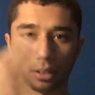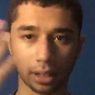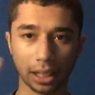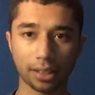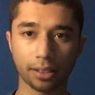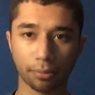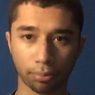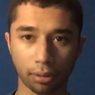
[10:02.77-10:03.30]

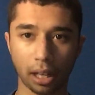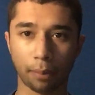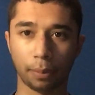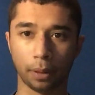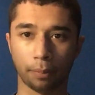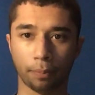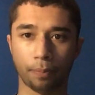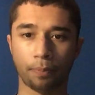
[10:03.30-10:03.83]
that's the
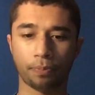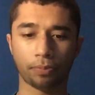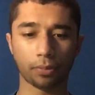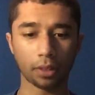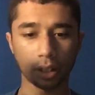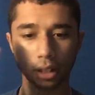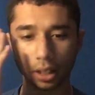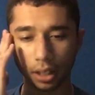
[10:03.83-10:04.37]
problem.
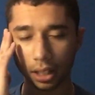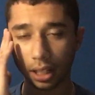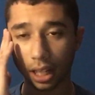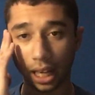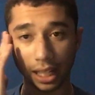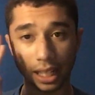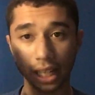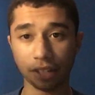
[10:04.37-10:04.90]

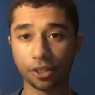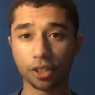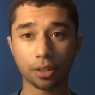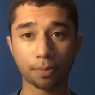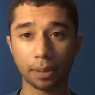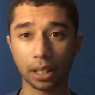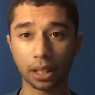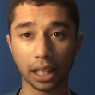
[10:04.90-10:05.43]
I can't just
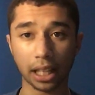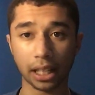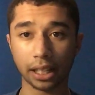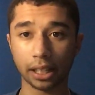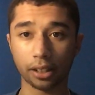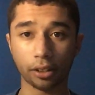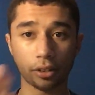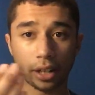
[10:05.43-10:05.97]
be
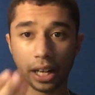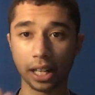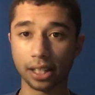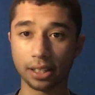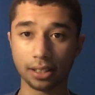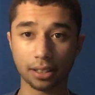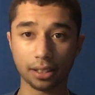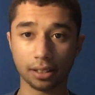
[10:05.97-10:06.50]
like you
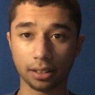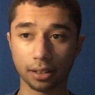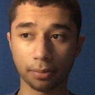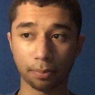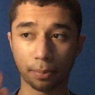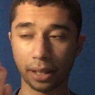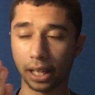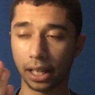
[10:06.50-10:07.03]
guys
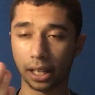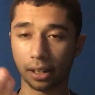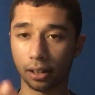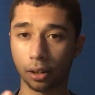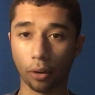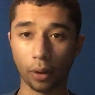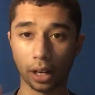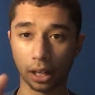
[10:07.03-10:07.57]
being
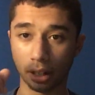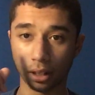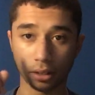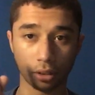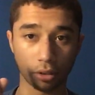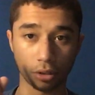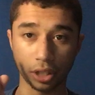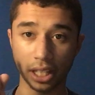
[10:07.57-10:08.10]
going
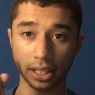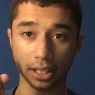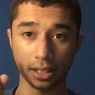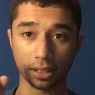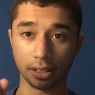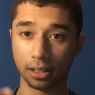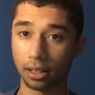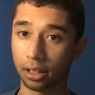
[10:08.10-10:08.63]
to
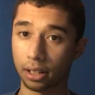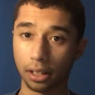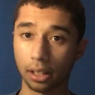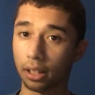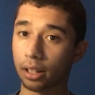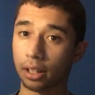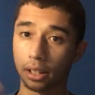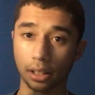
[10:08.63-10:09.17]
Jesus.
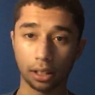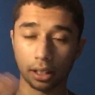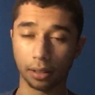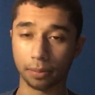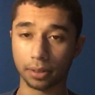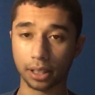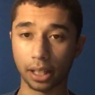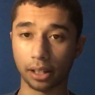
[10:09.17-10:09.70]
Let
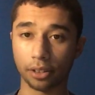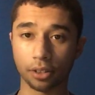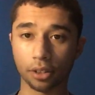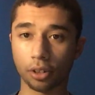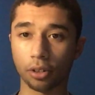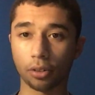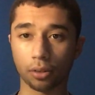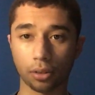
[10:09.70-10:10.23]
him say, because
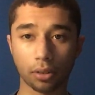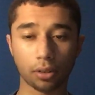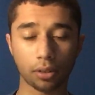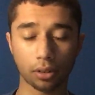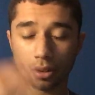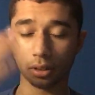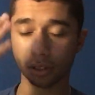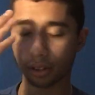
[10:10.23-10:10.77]

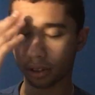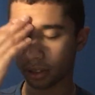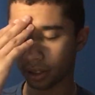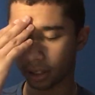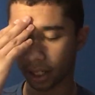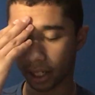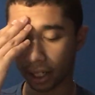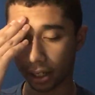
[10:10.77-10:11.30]

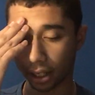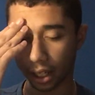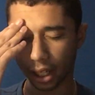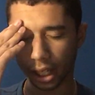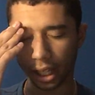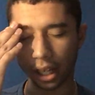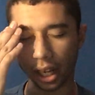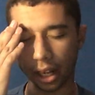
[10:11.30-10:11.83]

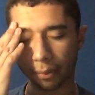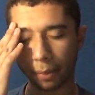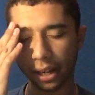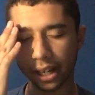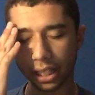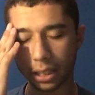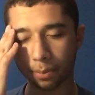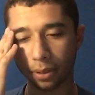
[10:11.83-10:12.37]
in my
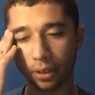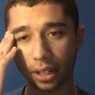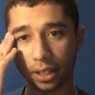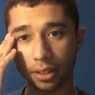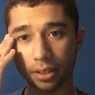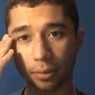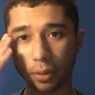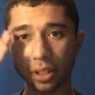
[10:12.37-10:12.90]

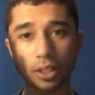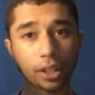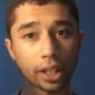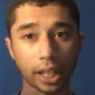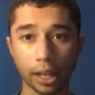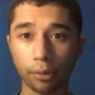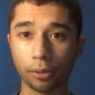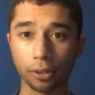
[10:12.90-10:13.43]
experience, once you
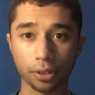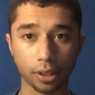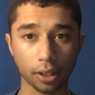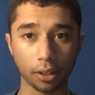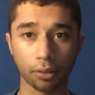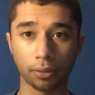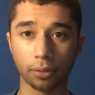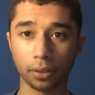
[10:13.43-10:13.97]
killed
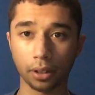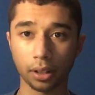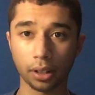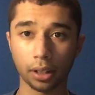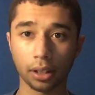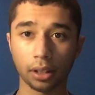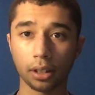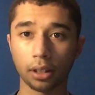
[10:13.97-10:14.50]
yourself,
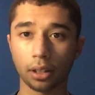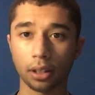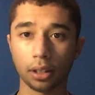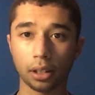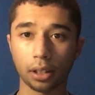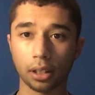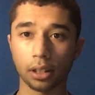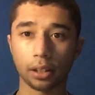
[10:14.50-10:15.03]

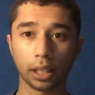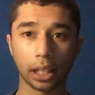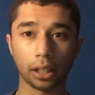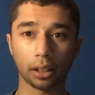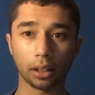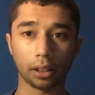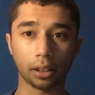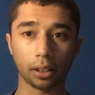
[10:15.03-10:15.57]

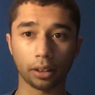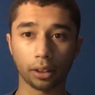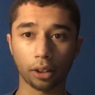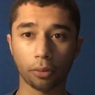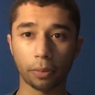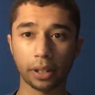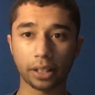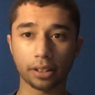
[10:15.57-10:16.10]
then
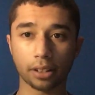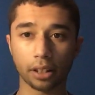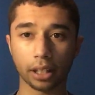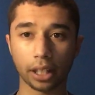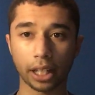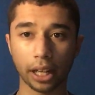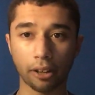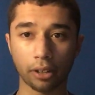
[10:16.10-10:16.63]
nobody's gonna
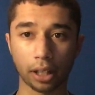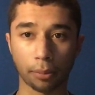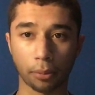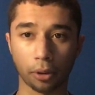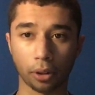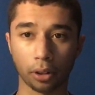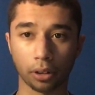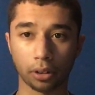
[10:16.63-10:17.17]
care
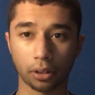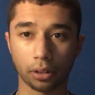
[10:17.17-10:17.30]
anymore.